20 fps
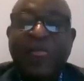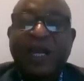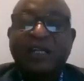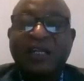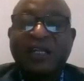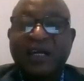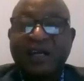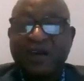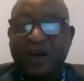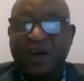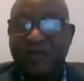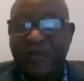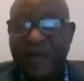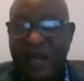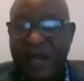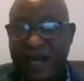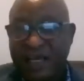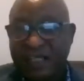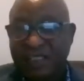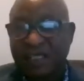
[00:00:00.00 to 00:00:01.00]
Then
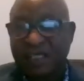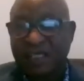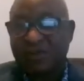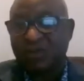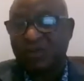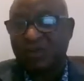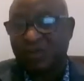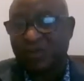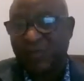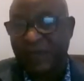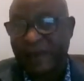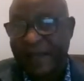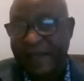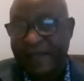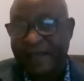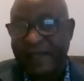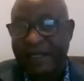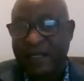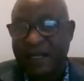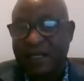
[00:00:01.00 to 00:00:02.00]
government has a role to
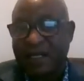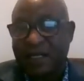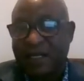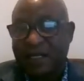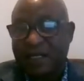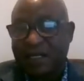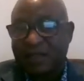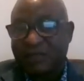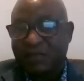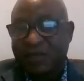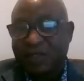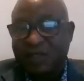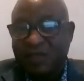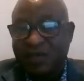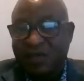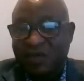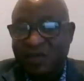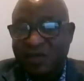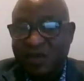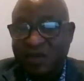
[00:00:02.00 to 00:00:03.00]
play.
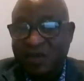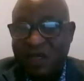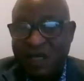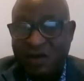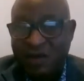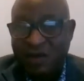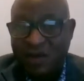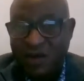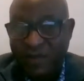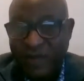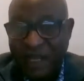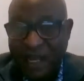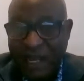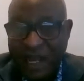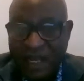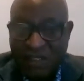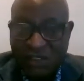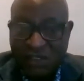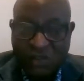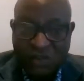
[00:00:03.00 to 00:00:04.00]
The government
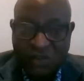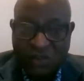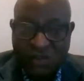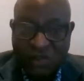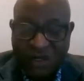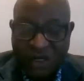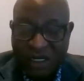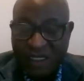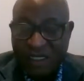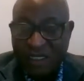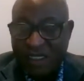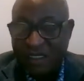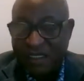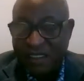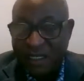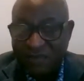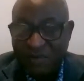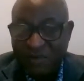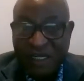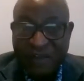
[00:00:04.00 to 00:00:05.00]
has to create the
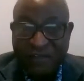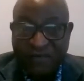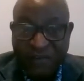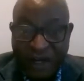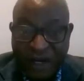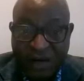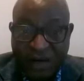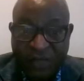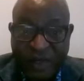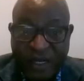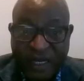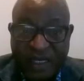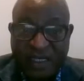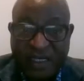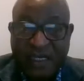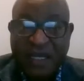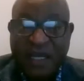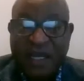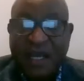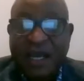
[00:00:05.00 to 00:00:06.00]
enabling
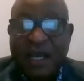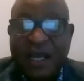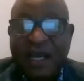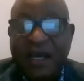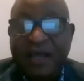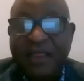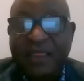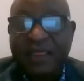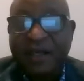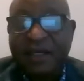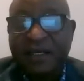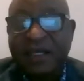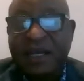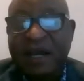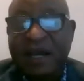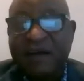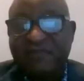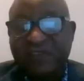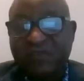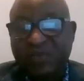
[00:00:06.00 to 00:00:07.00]
environment, and then they
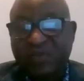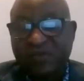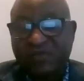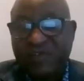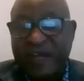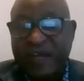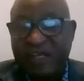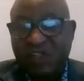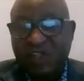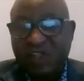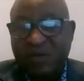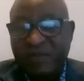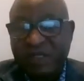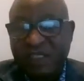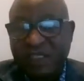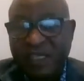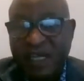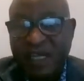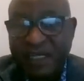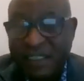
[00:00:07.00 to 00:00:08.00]
have to provide some
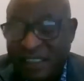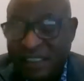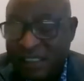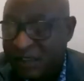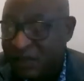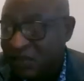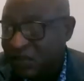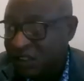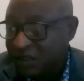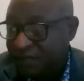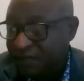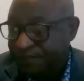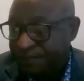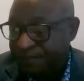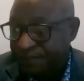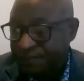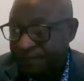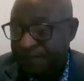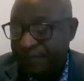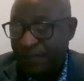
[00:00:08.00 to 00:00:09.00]
incentives,
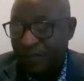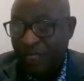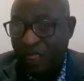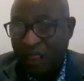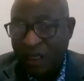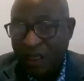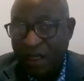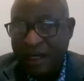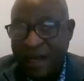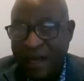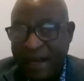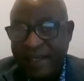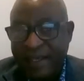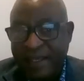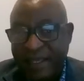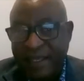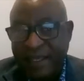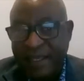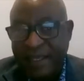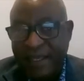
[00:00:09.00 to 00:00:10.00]
like
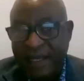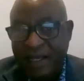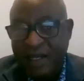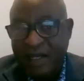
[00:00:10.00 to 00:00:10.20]
the